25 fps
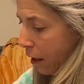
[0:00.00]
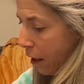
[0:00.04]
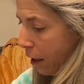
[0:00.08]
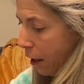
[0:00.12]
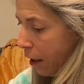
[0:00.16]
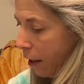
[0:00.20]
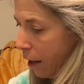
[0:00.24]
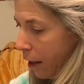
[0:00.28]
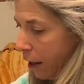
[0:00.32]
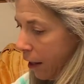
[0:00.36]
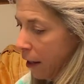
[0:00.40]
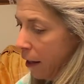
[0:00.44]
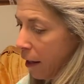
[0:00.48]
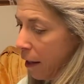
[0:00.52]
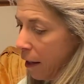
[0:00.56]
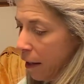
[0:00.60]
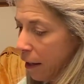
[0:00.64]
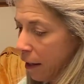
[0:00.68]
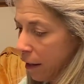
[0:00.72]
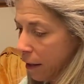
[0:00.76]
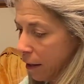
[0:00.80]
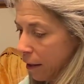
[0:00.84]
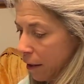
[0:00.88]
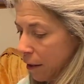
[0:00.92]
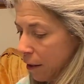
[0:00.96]

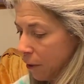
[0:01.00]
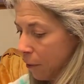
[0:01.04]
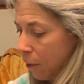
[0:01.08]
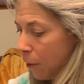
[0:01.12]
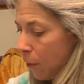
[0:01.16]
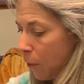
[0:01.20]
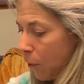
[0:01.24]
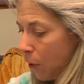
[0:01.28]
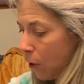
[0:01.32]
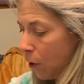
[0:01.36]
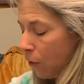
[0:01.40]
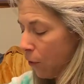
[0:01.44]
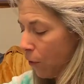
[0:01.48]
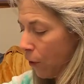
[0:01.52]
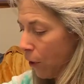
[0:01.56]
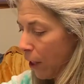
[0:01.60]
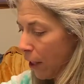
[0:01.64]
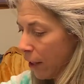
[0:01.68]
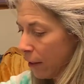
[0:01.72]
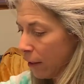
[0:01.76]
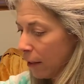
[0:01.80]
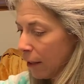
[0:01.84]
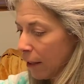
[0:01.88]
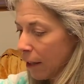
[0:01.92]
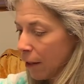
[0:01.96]
And we went over
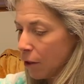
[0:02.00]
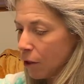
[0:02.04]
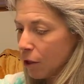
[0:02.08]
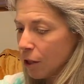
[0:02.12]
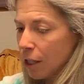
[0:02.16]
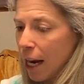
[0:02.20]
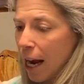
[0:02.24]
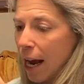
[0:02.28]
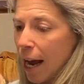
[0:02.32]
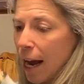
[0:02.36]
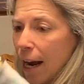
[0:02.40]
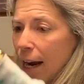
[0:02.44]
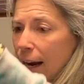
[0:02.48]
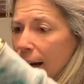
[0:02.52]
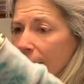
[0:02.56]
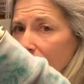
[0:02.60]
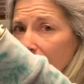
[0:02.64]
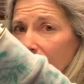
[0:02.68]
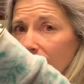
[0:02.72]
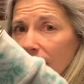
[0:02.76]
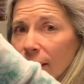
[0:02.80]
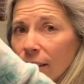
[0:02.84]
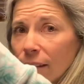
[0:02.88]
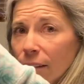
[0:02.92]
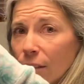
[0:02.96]
this the other day.
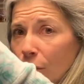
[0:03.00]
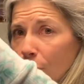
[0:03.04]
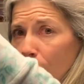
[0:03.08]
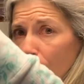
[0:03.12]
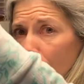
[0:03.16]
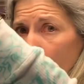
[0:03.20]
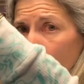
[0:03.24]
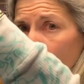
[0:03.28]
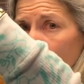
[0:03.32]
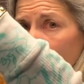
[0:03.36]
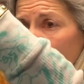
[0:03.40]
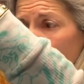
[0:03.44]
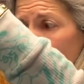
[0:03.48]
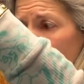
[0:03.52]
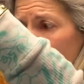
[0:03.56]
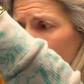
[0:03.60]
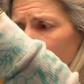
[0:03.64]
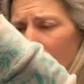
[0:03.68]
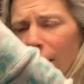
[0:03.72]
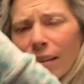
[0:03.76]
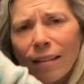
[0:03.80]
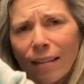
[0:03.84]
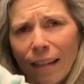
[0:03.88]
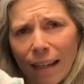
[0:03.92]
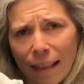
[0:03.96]
It's her rope halter, at
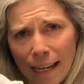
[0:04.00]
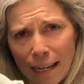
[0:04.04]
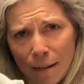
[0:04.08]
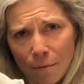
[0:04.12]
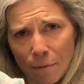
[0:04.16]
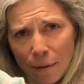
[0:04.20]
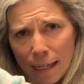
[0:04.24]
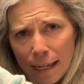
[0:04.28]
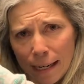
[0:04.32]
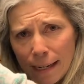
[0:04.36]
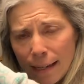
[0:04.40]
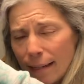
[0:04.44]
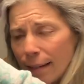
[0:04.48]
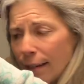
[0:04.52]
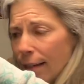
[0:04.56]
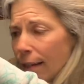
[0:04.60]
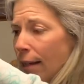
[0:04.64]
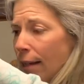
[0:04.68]
least I think we did.